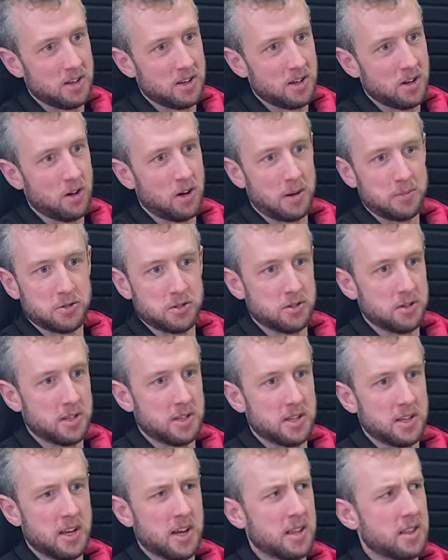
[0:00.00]
Oh,
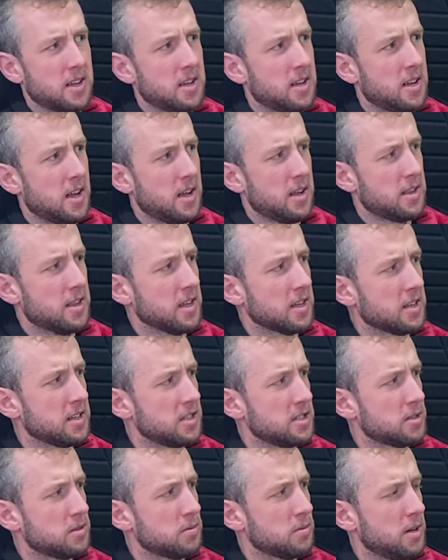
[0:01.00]
absolutely. Yeah, I, th I think
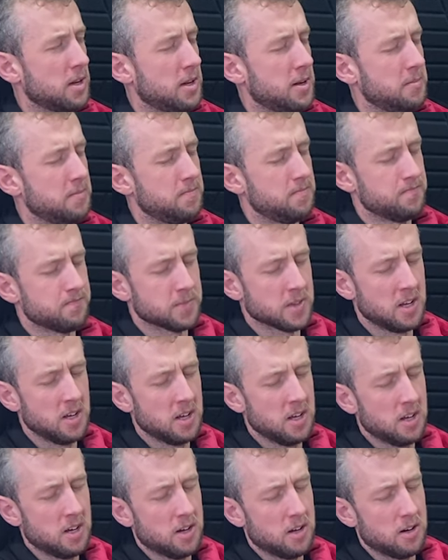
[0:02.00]
it's. Um,
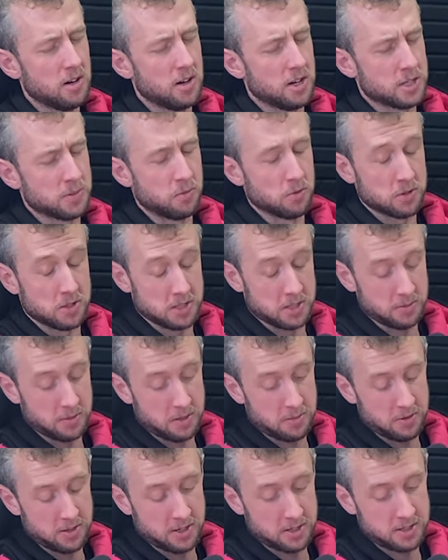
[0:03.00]
oh, I spoke to someone
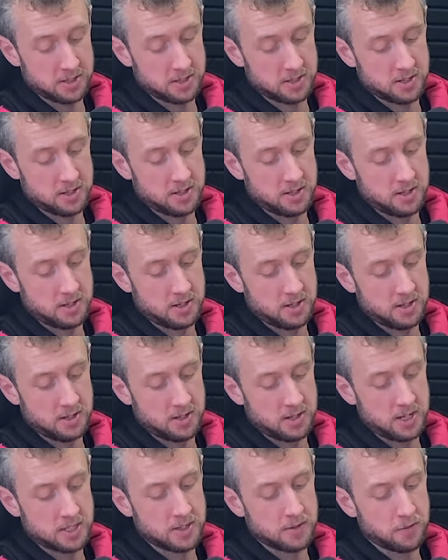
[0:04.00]
about this
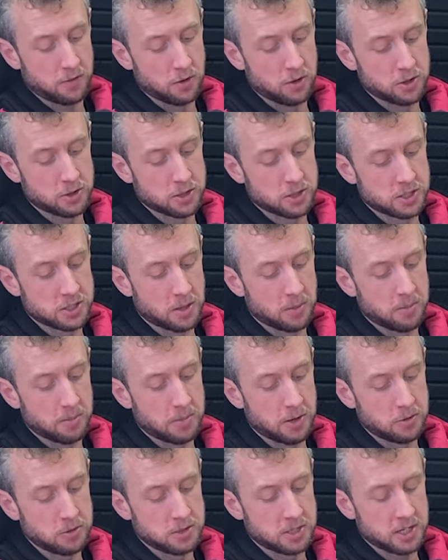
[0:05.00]
is it 400 something
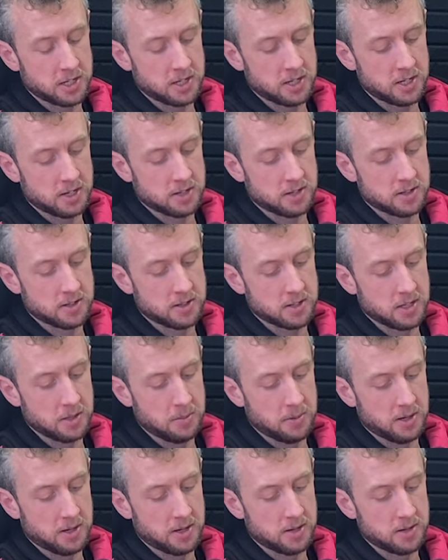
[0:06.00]
pounds a year to
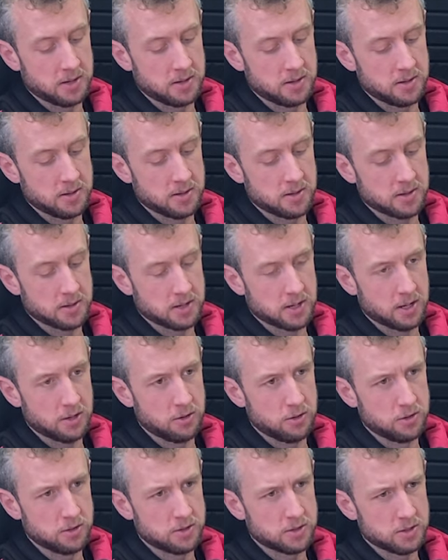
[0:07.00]
keep a cow,
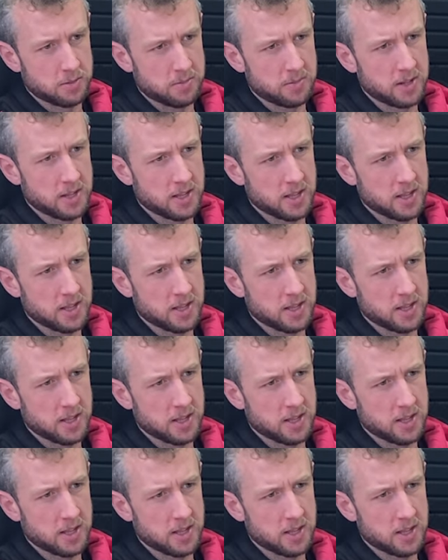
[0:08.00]
something like